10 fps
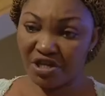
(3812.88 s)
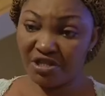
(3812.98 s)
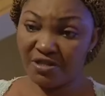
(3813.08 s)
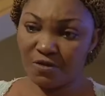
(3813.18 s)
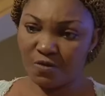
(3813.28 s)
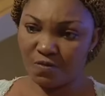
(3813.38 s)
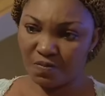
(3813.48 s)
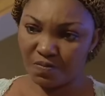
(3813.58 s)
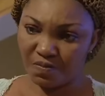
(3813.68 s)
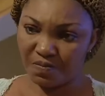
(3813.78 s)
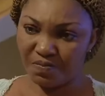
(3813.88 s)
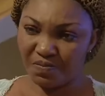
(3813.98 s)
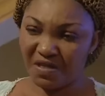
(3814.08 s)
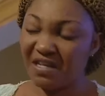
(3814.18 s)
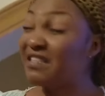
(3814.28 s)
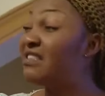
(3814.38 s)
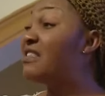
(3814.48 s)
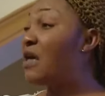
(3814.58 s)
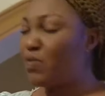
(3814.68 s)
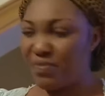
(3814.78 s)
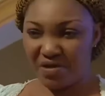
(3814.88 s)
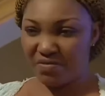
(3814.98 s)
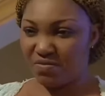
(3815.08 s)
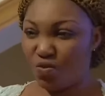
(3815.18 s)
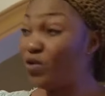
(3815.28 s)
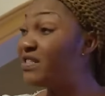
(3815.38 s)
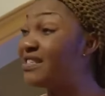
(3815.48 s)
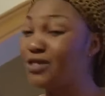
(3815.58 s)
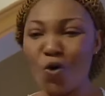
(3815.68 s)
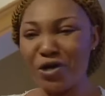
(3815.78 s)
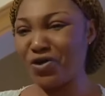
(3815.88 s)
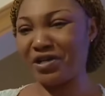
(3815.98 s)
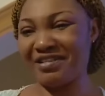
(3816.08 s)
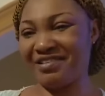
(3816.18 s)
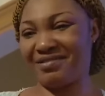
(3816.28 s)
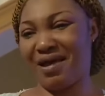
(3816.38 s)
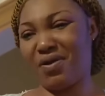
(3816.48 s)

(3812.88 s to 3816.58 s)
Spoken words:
Kizito, tell me, what is going on in this